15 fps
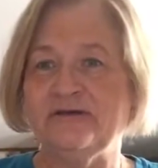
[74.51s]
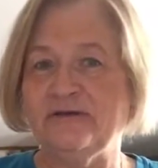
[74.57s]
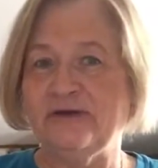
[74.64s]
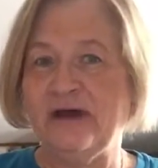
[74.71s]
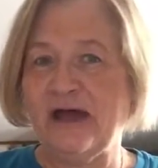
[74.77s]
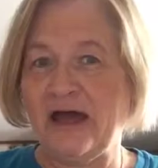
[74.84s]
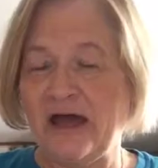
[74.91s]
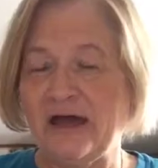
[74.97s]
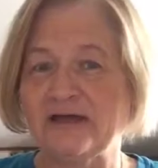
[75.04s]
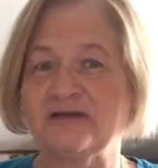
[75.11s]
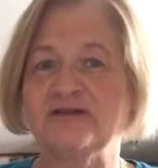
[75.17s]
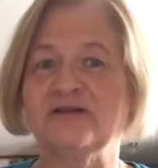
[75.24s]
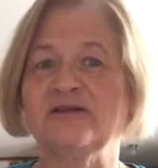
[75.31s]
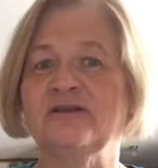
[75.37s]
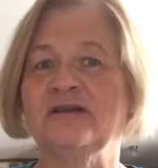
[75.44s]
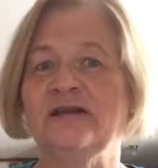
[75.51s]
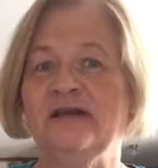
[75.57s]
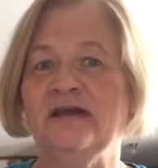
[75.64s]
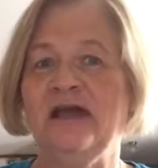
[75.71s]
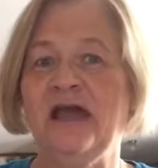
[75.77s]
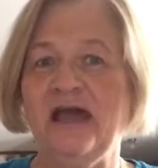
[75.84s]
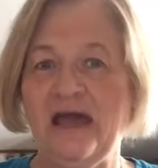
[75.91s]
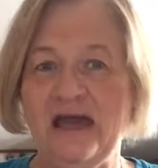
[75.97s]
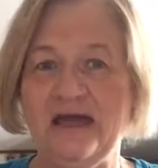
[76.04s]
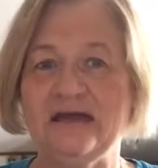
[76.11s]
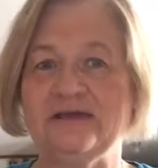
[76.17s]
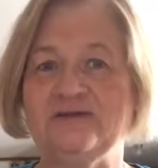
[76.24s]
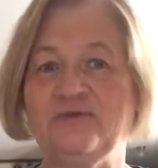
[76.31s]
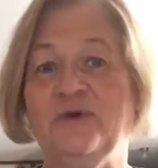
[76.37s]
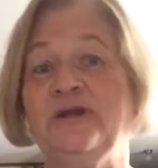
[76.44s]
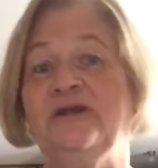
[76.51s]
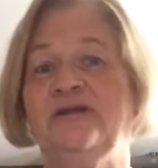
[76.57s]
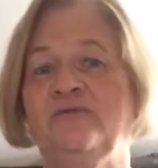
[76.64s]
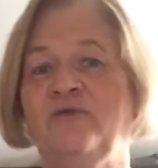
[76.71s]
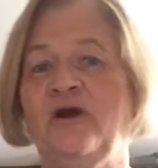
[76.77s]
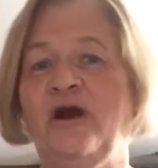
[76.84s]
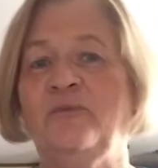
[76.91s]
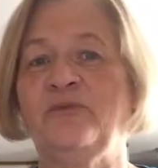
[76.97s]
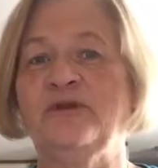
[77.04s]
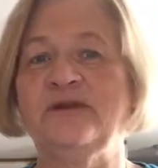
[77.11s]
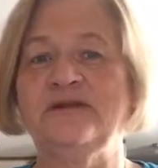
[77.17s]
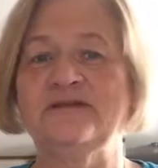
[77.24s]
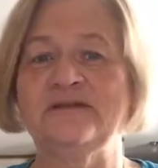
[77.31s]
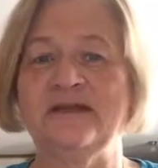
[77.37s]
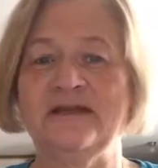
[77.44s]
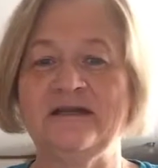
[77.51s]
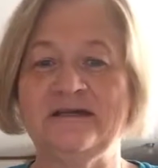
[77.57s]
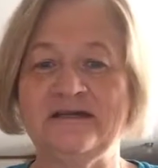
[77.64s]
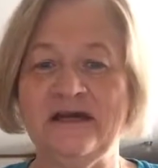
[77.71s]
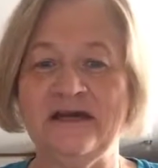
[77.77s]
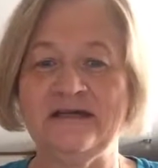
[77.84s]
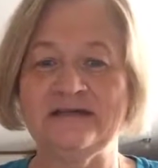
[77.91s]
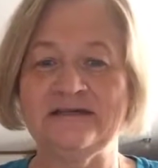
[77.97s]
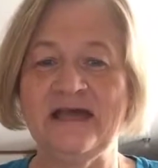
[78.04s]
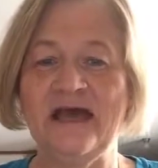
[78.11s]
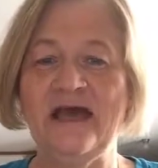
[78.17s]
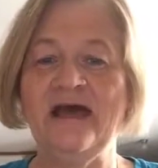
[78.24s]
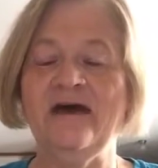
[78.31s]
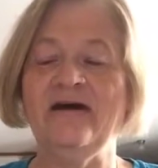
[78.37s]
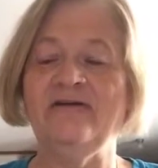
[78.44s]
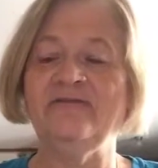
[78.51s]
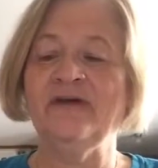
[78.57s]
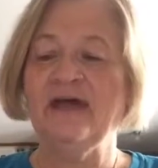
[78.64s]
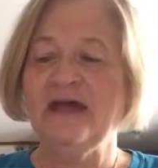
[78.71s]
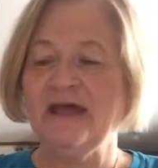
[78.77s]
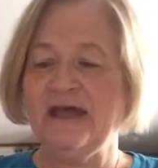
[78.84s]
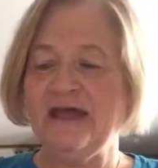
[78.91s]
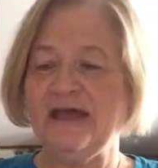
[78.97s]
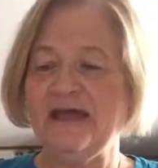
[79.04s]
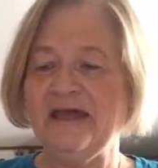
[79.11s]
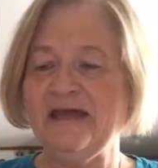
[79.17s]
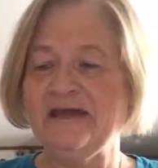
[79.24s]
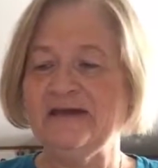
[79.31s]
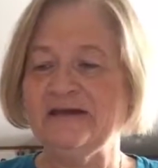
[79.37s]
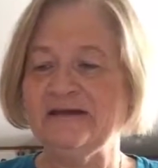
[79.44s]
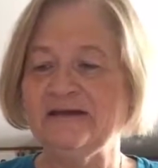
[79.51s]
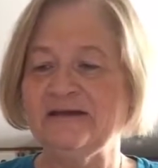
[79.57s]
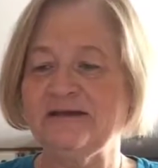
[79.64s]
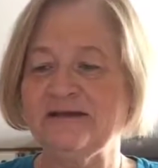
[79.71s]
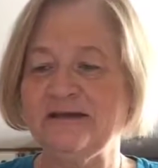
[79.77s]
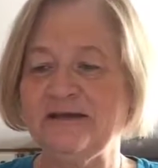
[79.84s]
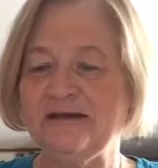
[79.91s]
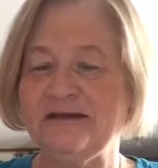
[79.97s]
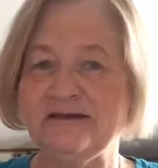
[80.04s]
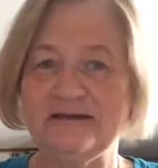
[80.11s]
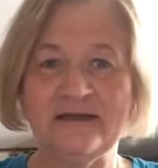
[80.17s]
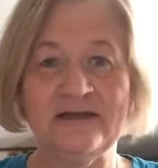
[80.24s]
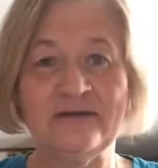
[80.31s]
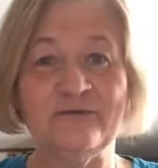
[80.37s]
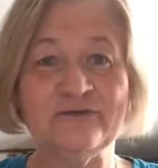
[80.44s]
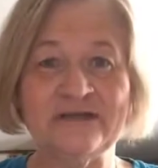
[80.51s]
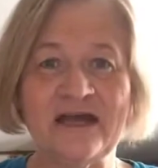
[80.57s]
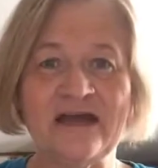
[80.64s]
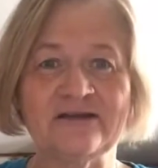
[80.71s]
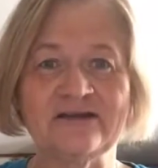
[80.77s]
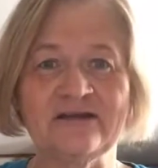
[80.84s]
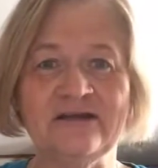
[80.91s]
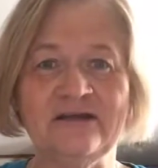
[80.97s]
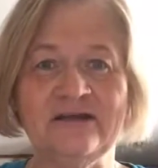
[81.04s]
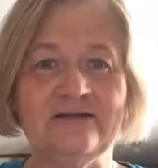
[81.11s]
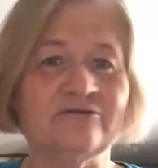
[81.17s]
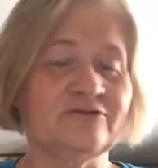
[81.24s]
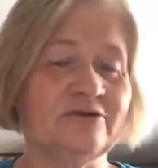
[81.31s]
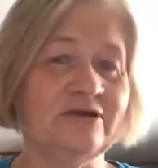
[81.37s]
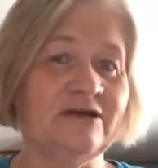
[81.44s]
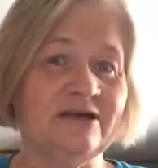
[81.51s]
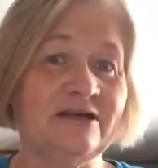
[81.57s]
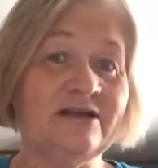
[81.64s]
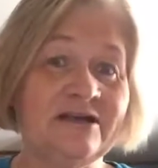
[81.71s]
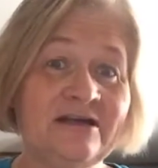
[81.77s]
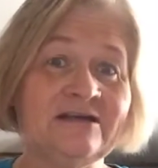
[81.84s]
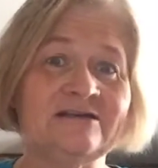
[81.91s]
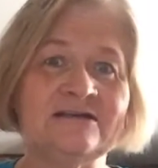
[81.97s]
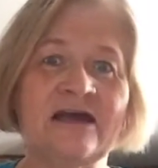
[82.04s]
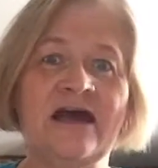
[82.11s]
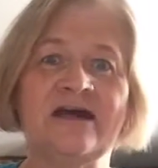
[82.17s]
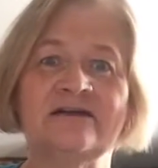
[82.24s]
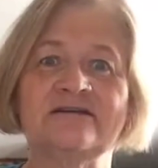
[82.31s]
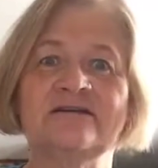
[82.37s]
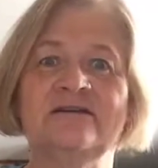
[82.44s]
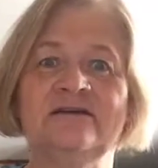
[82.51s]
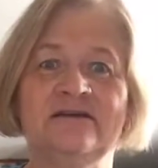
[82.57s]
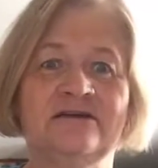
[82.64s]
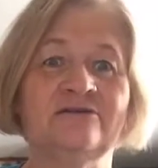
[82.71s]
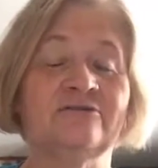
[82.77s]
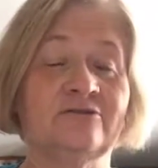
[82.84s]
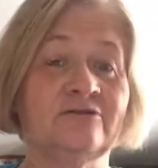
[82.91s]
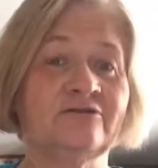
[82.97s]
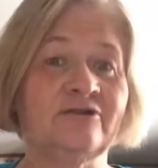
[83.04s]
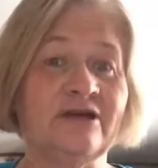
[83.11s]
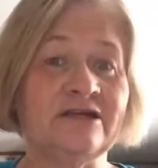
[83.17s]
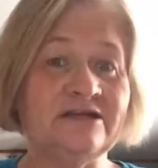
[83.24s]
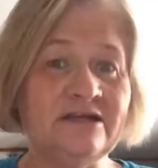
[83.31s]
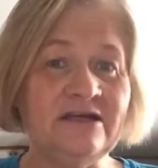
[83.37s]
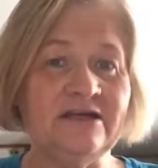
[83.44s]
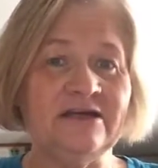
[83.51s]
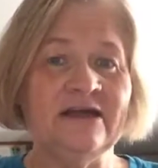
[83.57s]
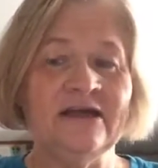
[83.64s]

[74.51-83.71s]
actually has many of the properties that it does have, and that it was actually and it is actually in Earl Grey tea.